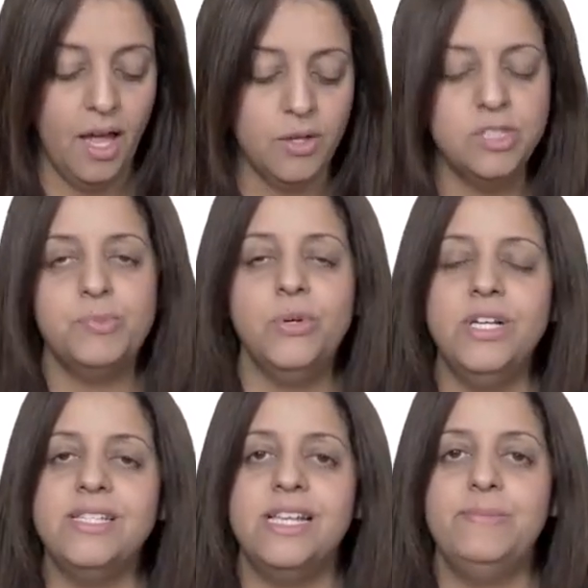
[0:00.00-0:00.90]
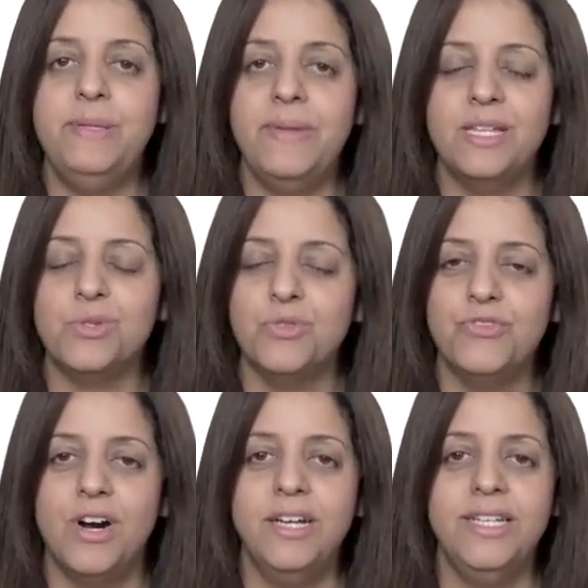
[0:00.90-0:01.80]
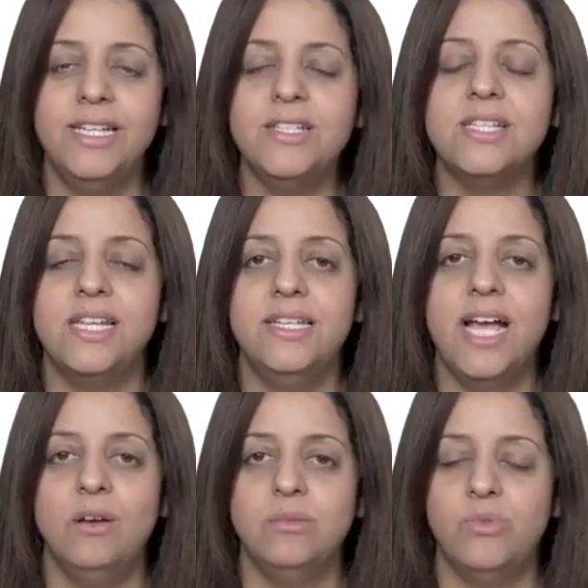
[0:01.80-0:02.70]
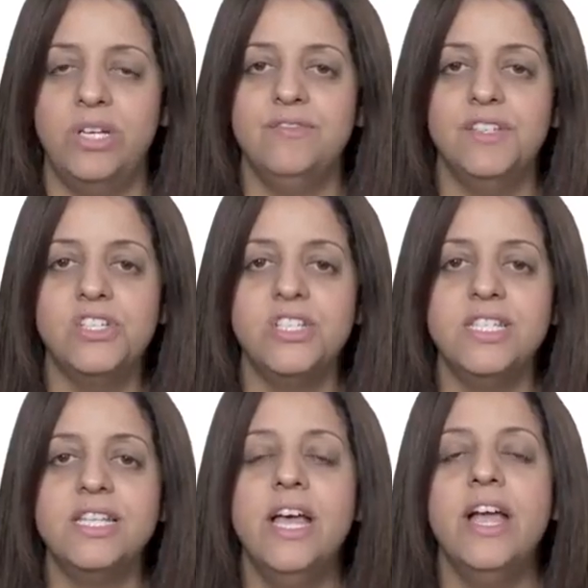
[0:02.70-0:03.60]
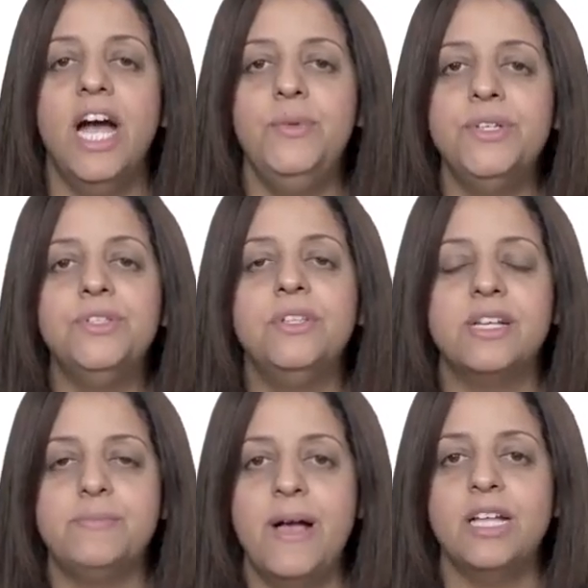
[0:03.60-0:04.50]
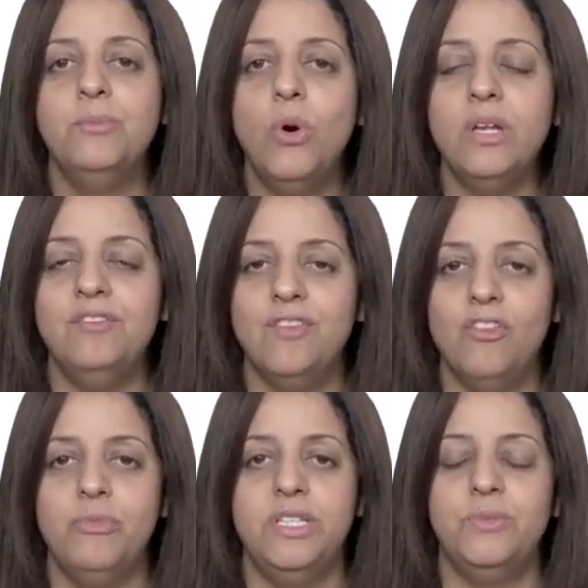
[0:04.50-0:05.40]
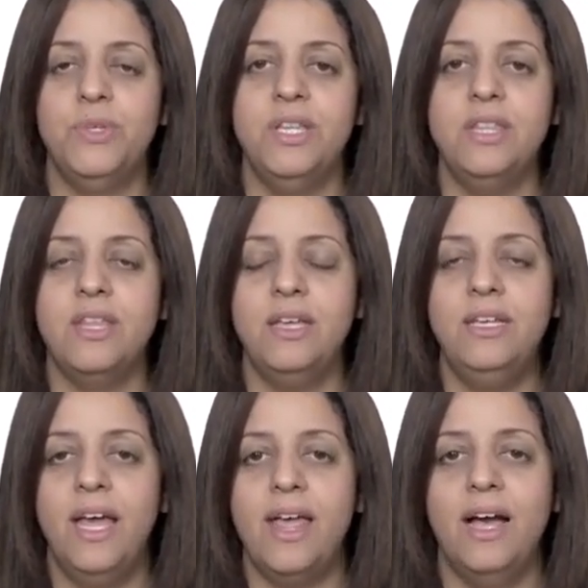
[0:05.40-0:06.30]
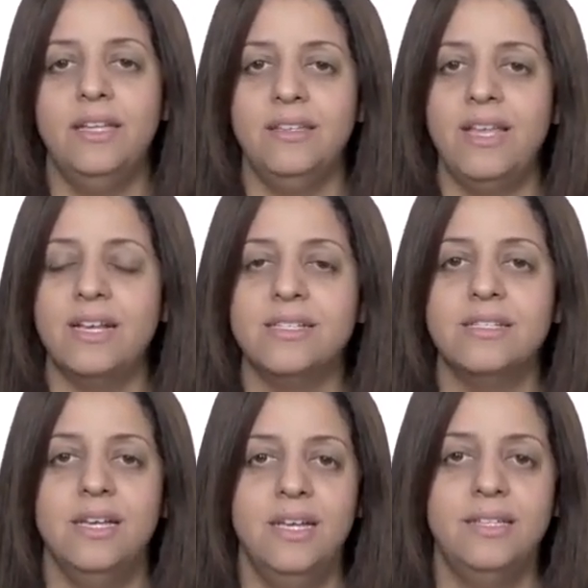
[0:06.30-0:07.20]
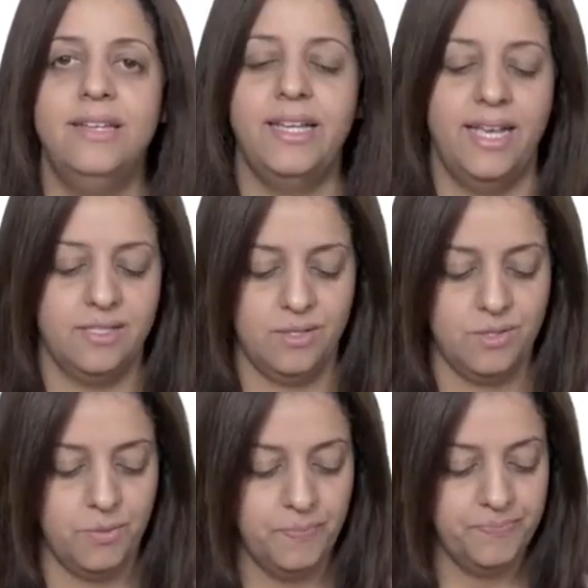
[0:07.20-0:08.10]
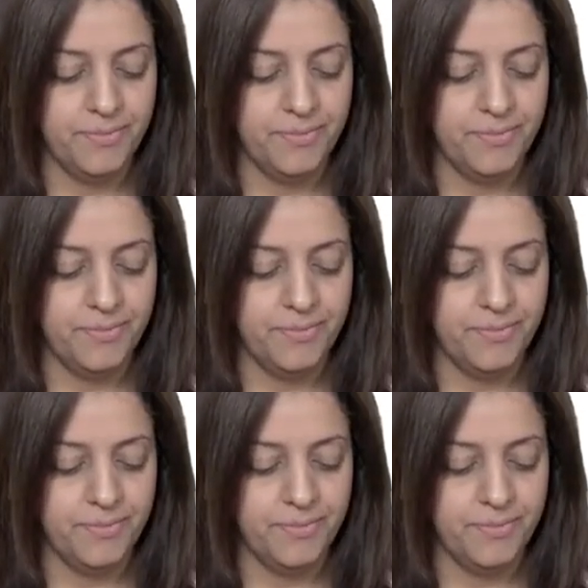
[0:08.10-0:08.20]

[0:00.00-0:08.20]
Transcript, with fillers: A good progress has been made so far in understanding how the brain functions, and we could expect more involvement within, in A I in the next decades or so.